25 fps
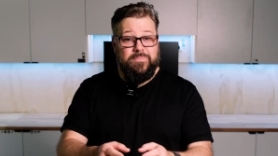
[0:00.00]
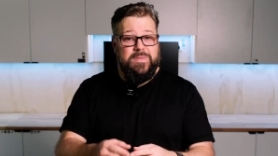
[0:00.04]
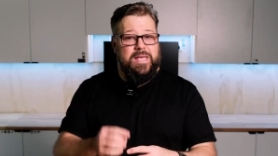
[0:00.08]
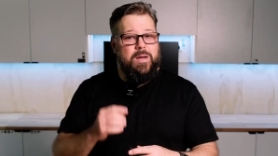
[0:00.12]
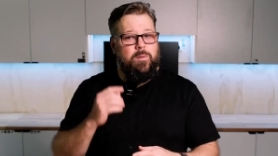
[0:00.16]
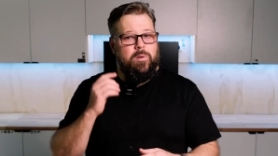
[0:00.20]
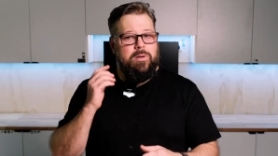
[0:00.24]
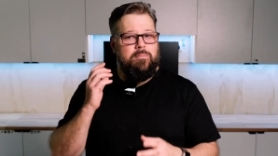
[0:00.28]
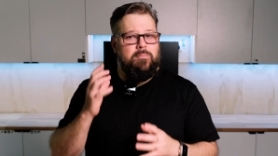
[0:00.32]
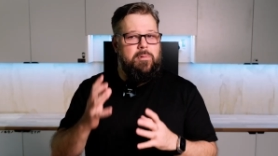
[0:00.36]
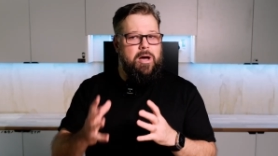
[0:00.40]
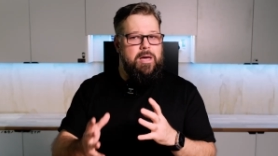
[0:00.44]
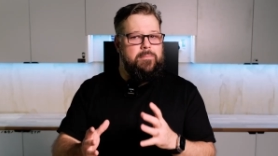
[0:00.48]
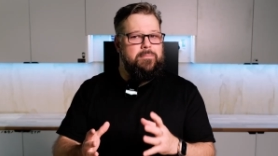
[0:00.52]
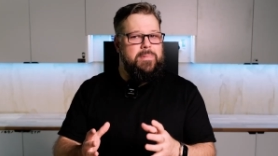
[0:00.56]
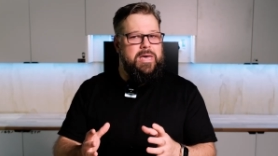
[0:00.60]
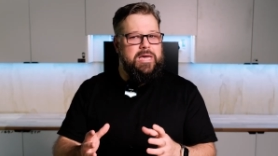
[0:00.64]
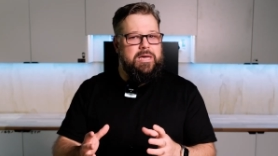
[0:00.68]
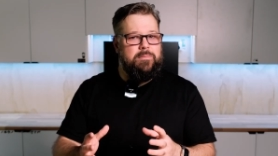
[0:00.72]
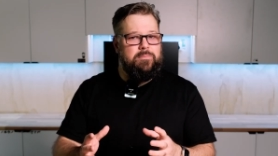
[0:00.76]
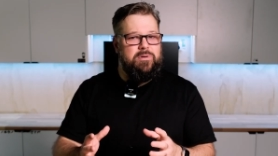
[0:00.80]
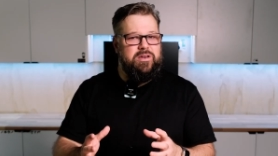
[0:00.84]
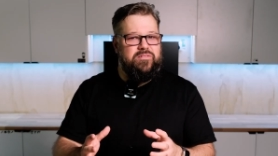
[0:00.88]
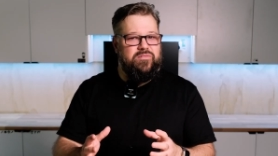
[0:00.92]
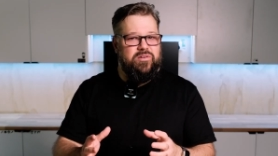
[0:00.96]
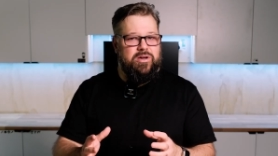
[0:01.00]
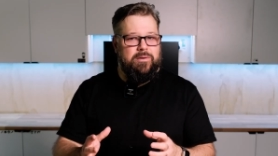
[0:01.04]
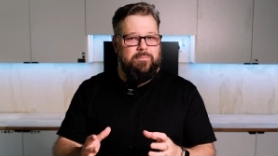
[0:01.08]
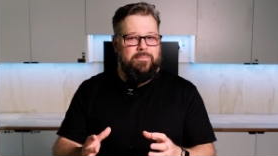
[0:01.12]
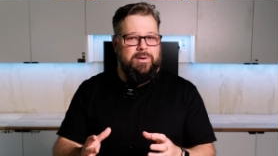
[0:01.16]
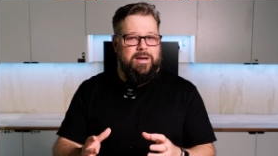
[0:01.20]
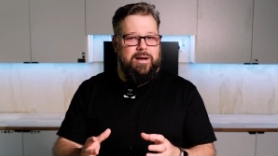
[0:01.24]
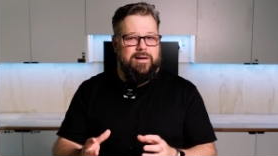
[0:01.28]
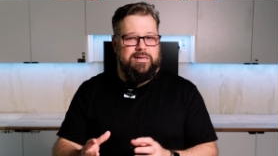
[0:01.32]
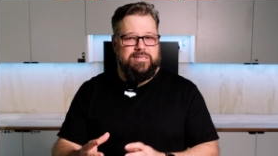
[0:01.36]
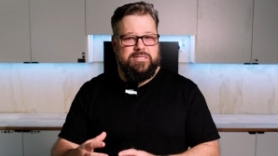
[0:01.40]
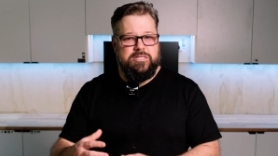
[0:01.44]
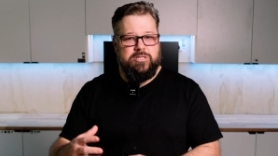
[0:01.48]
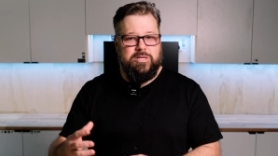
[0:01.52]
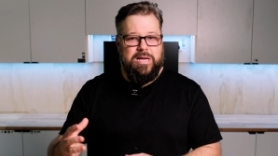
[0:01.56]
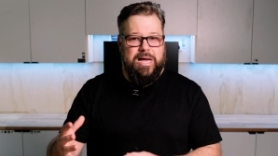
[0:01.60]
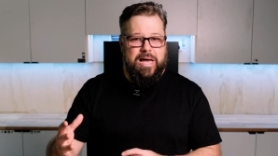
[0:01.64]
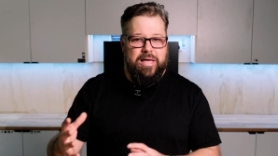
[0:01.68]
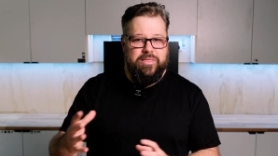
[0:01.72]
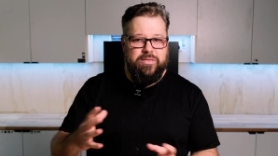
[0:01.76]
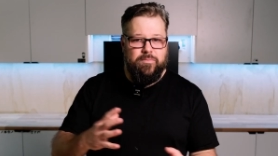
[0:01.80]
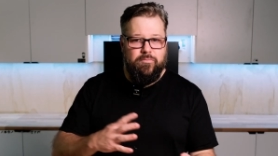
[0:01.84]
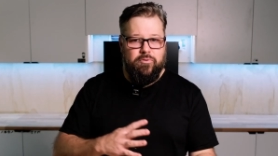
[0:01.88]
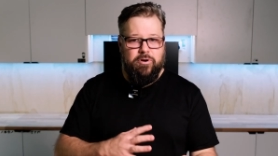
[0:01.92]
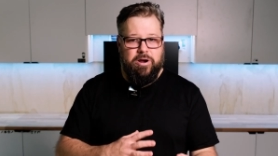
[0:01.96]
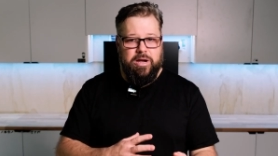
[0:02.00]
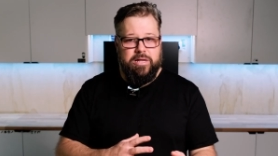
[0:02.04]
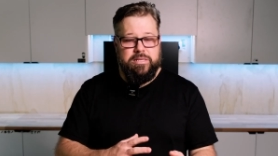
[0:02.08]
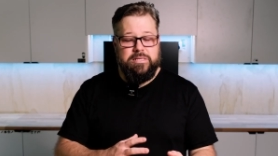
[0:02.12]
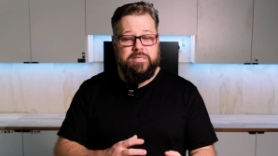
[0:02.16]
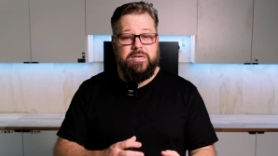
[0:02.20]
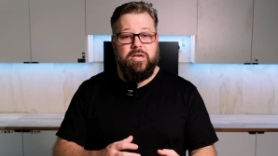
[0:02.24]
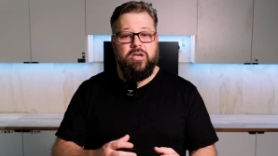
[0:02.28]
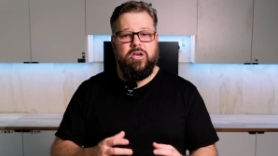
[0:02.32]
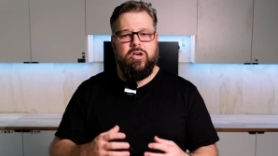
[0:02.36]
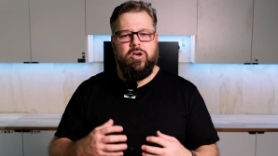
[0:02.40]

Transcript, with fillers: and we might make a bit of a comparison to other brands